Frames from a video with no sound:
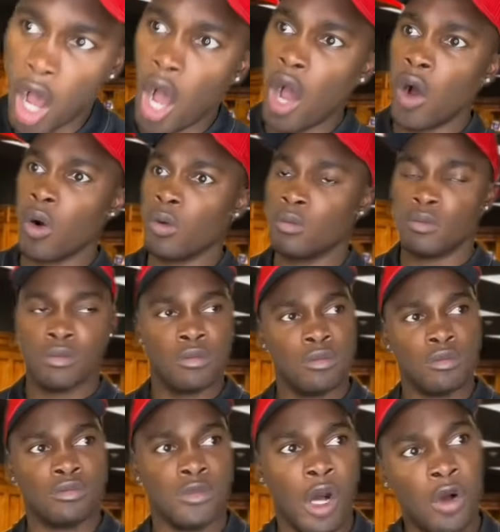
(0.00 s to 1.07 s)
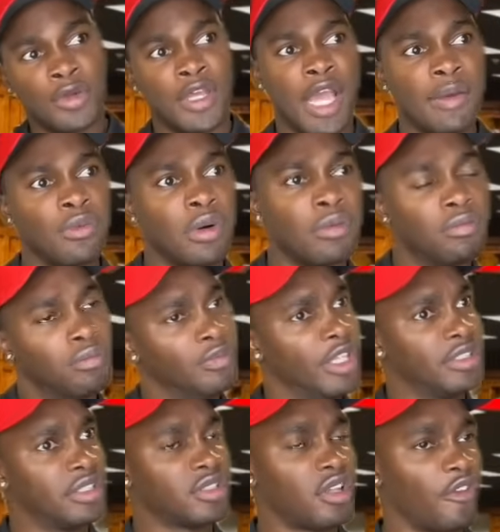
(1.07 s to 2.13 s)
Oh, okay. Well,
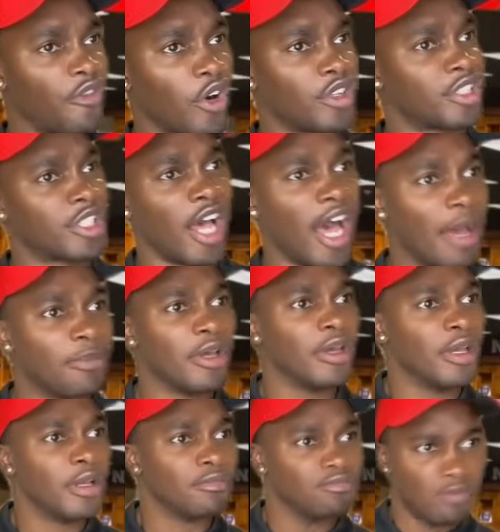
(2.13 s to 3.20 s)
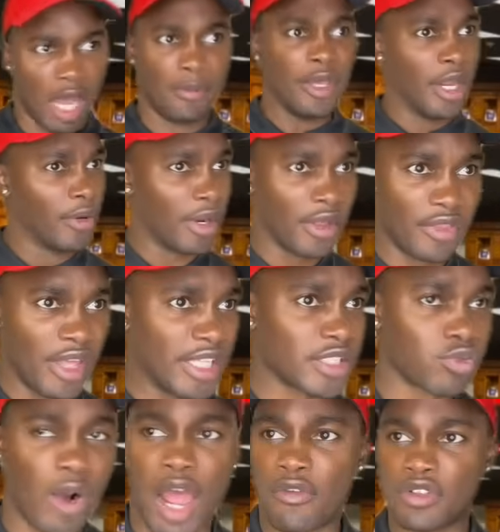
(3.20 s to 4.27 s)
this is the first time I'm hearing
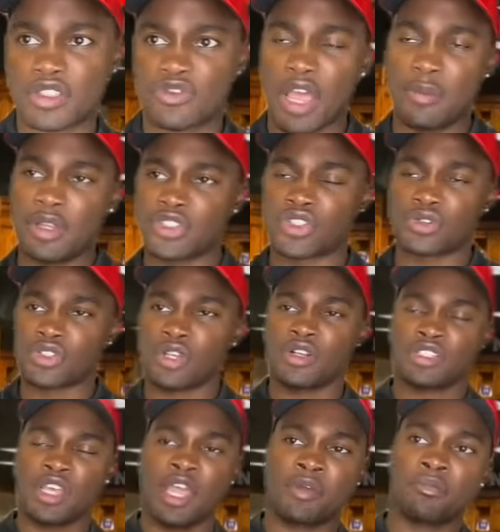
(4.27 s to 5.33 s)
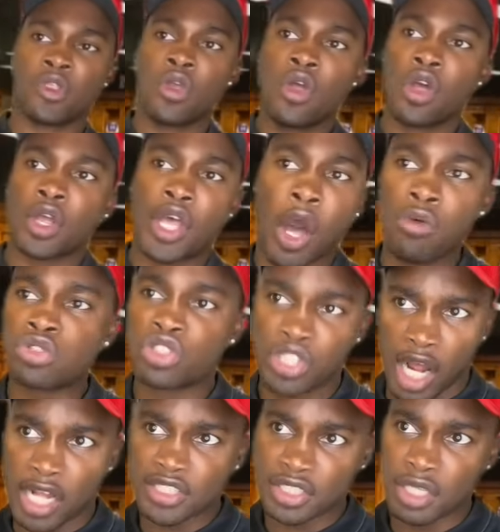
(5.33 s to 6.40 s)
this, Rivals family. So you're saying Coach
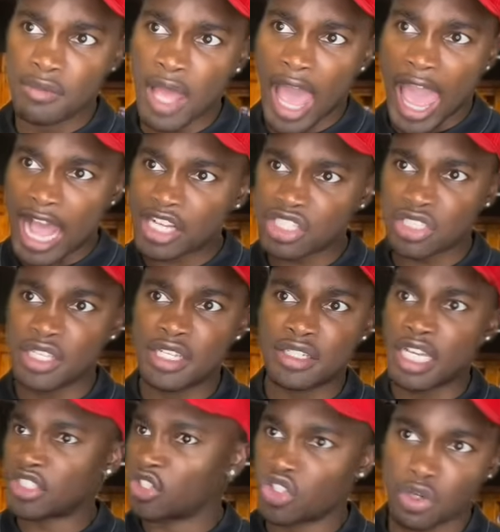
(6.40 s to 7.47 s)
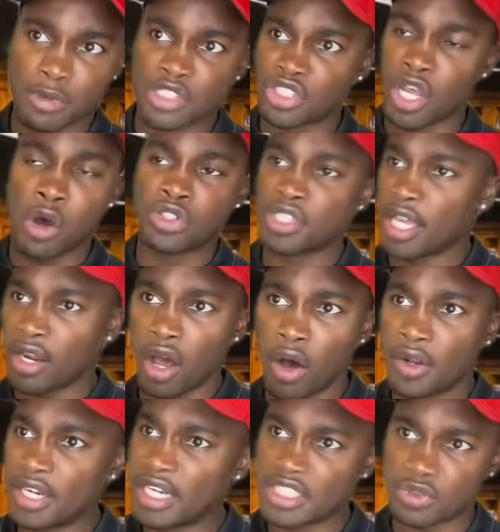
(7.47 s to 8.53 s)
Johnson actually doesn't do much coaching at
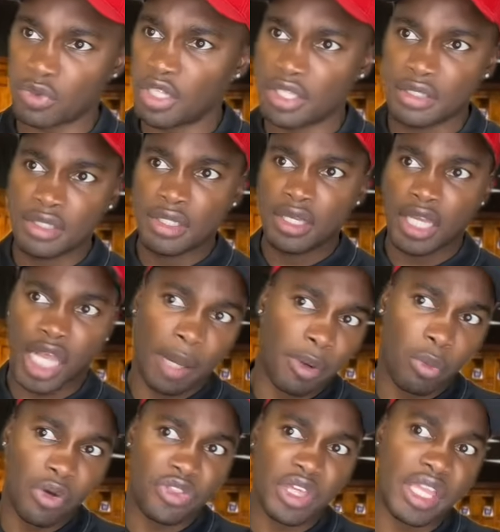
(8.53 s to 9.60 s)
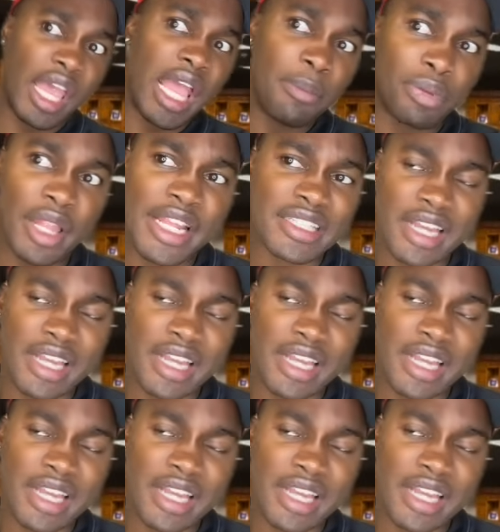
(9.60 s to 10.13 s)
all, and he doesn't really come up with the game plan.